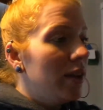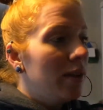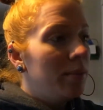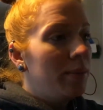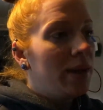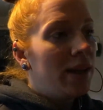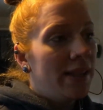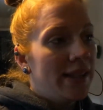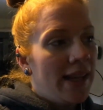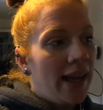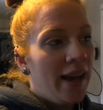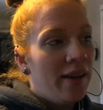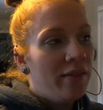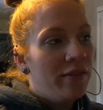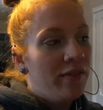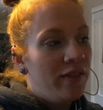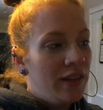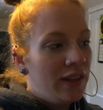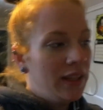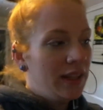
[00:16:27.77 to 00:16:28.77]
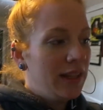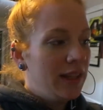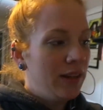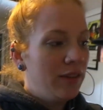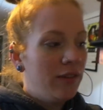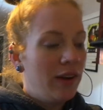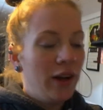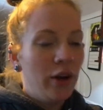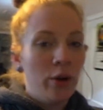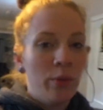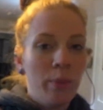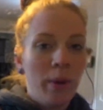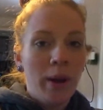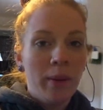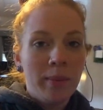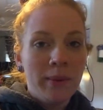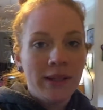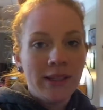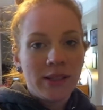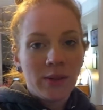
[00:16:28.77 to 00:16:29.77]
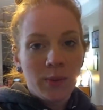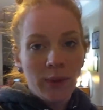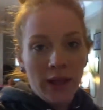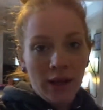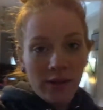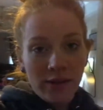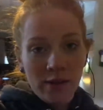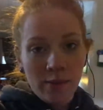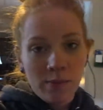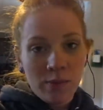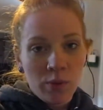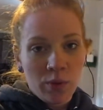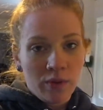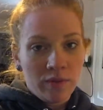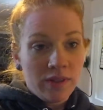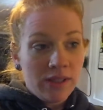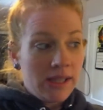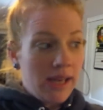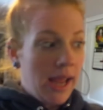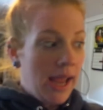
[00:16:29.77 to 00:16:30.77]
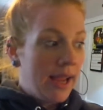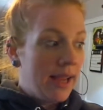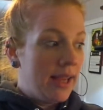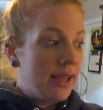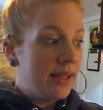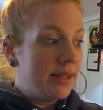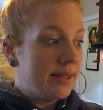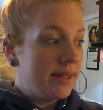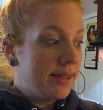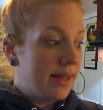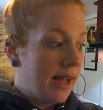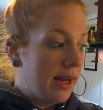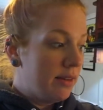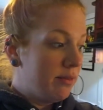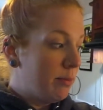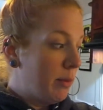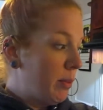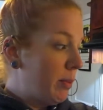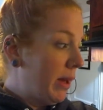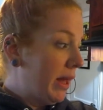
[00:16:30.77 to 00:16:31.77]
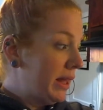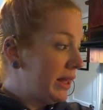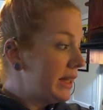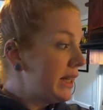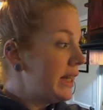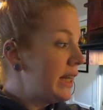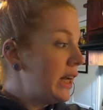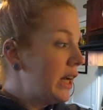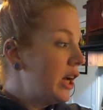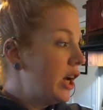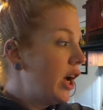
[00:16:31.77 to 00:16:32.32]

because I have a feeling that if I go to Publix without some sort of snack inside of my belly,